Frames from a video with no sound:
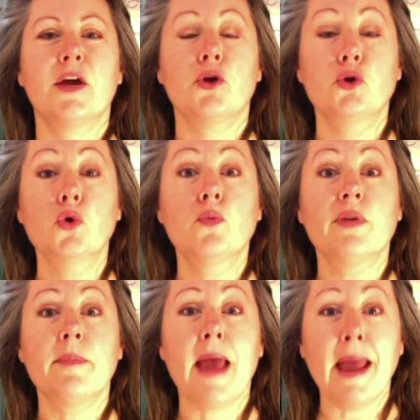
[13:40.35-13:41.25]
You
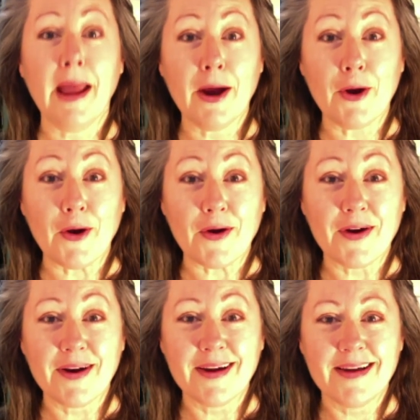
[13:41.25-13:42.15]
prepare.
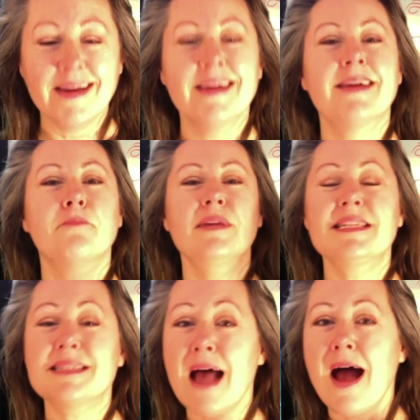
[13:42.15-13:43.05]

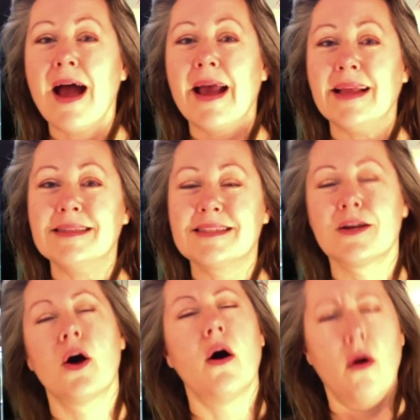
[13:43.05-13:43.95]
Besides
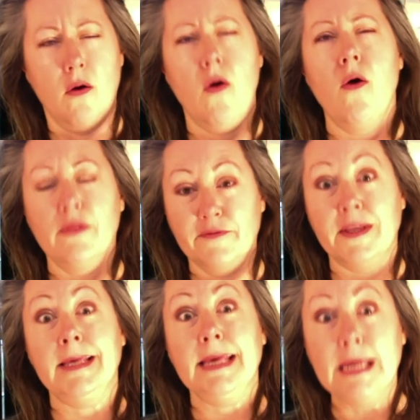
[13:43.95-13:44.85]
all of
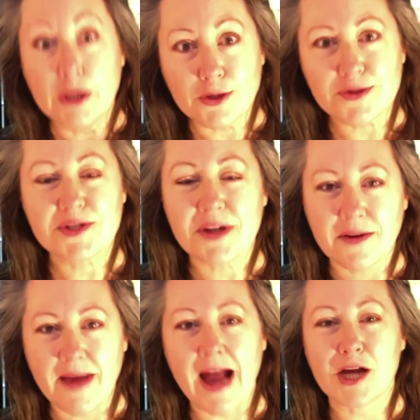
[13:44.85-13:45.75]
the years
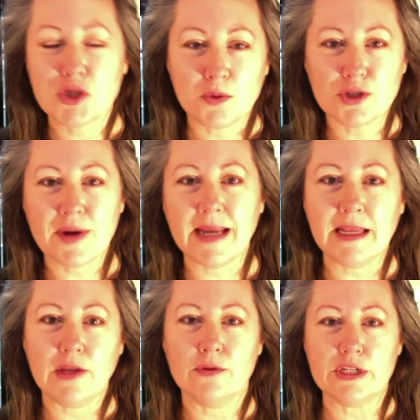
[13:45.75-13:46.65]
of actual
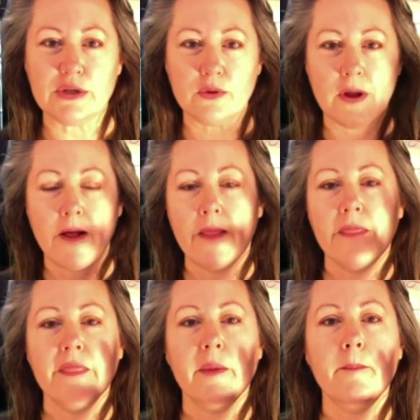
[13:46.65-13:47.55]
training you do,
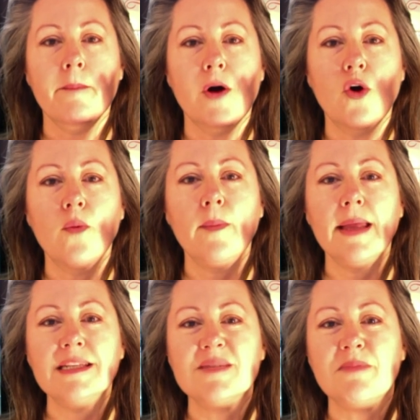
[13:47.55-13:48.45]
the
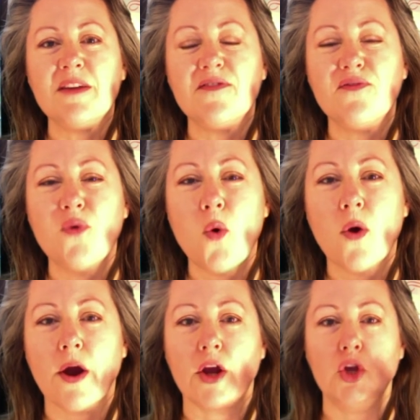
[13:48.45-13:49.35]
moment
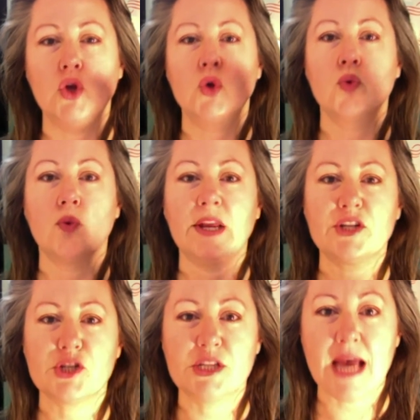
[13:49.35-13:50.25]
before you
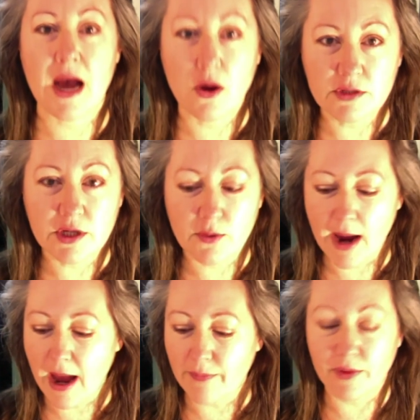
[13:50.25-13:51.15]
reach down to
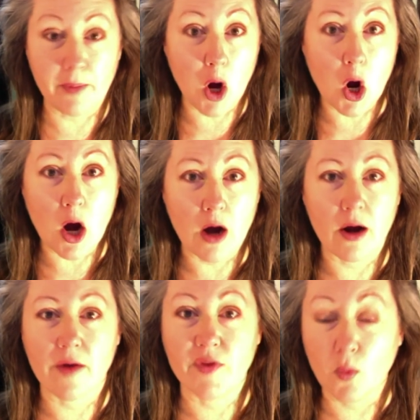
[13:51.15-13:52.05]
grab the bar
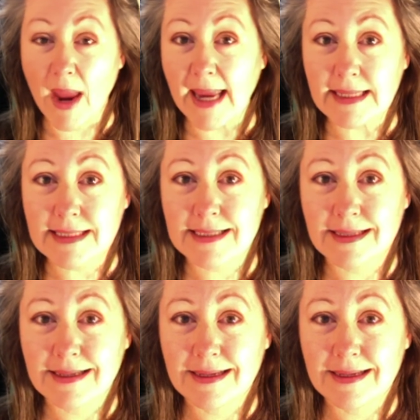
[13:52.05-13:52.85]
of the weight,